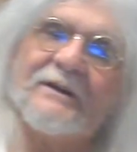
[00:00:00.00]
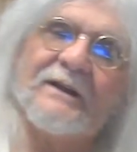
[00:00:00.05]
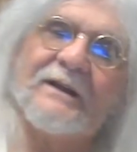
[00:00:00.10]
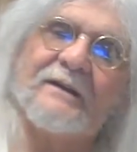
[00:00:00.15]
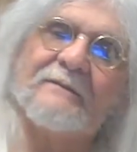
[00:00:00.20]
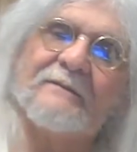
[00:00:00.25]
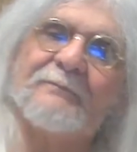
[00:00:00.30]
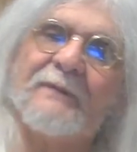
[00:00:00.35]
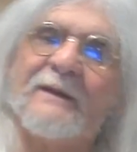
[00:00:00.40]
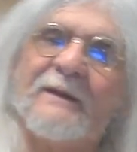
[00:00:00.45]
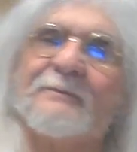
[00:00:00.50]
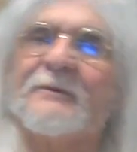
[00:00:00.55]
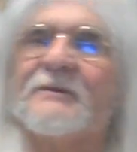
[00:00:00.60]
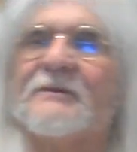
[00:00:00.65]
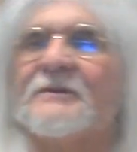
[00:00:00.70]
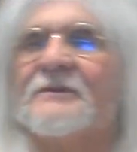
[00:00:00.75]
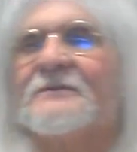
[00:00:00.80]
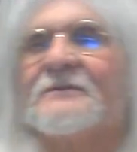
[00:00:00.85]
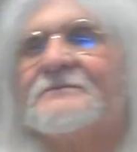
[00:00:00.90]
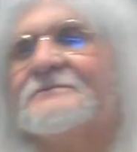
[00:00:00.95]
and
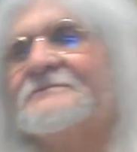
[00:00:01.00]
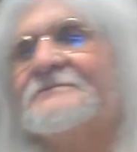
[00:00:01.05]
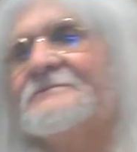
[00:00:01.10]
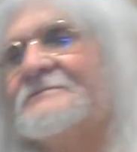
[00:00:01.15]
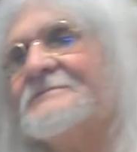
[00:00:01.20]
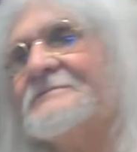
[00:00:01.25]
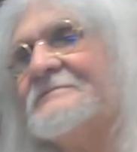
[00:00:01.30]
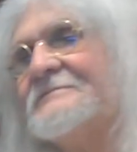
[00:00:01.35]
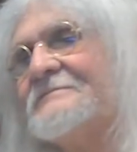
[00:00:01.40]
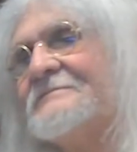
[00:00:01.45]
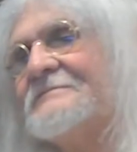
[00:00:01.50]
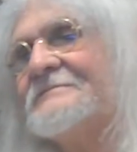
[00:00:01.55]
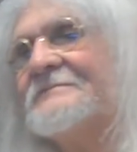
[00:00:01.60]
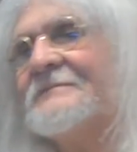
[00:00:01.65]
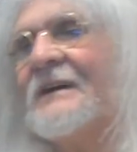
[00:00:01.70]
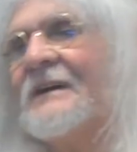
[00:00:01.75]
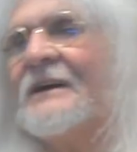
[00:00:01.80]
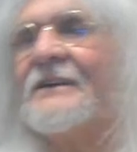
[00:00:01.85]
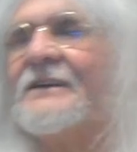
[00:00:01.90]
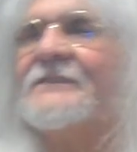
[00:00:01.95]
people
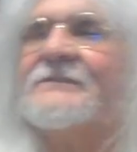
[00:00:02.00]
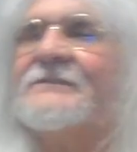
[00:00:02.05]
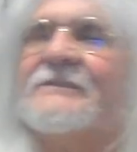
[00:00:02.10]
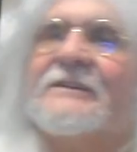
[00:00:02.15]
because